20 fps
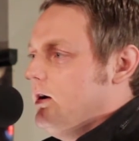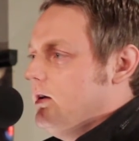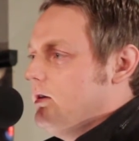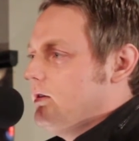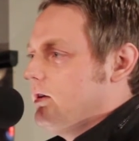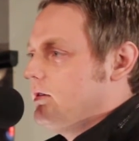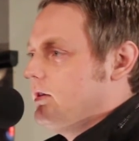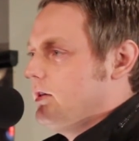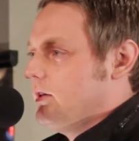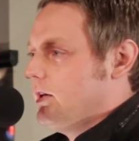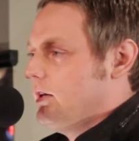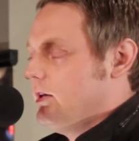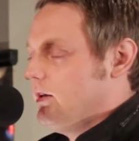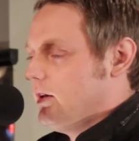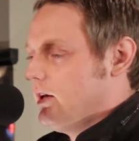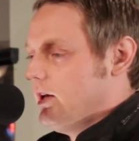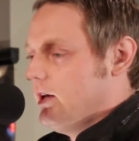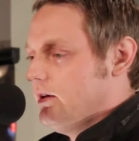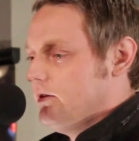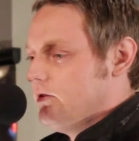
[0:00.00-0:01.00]
nothing
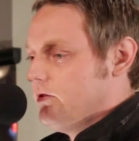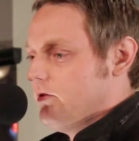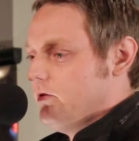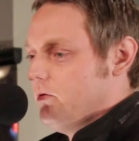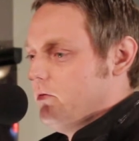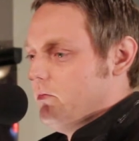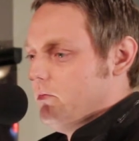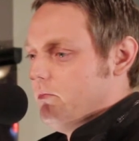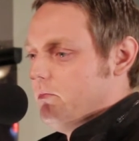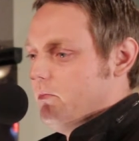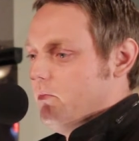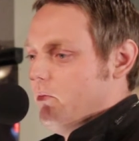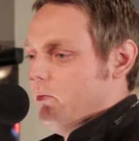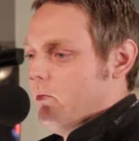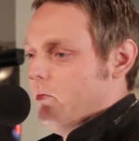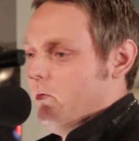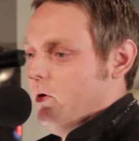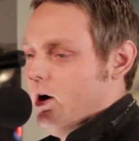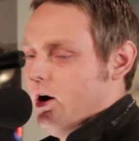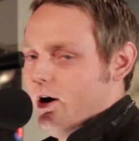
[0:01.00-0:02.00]
kids do
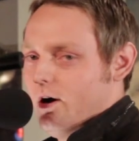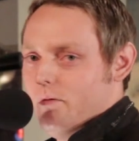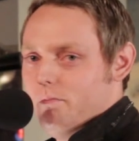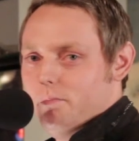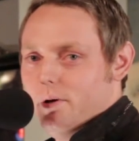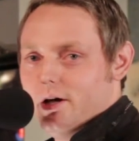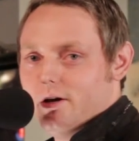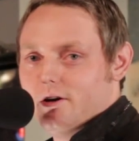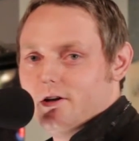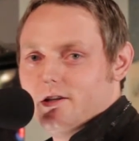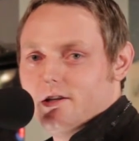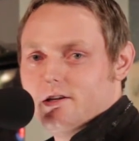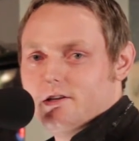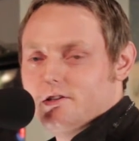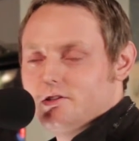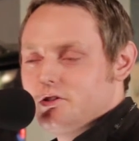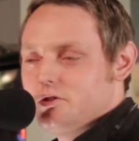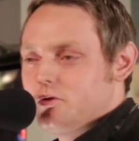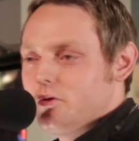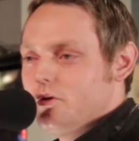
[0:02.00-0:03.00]
better than
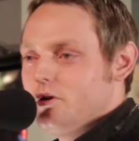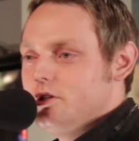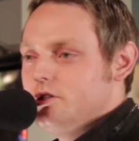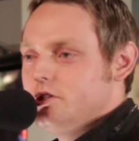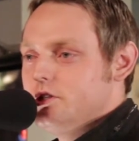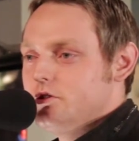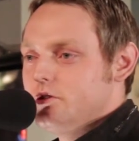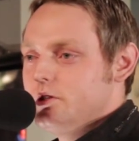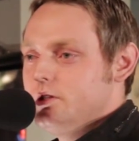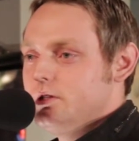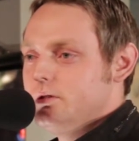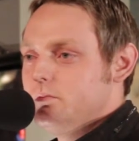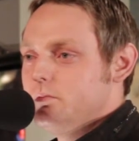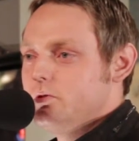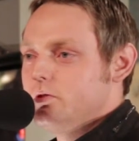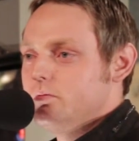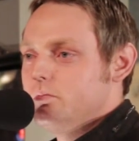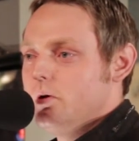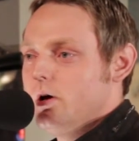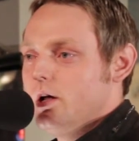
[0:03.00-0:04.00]
destroy
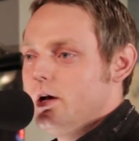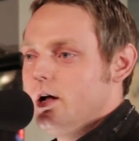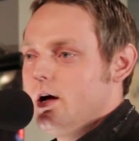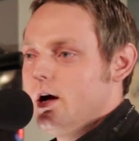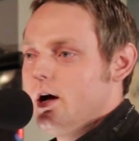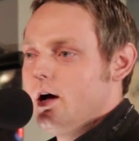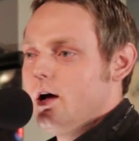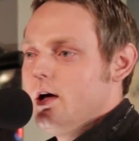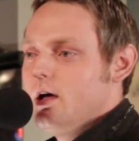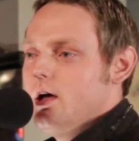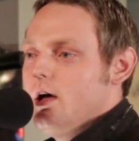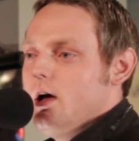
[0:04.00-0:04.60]
dreams. But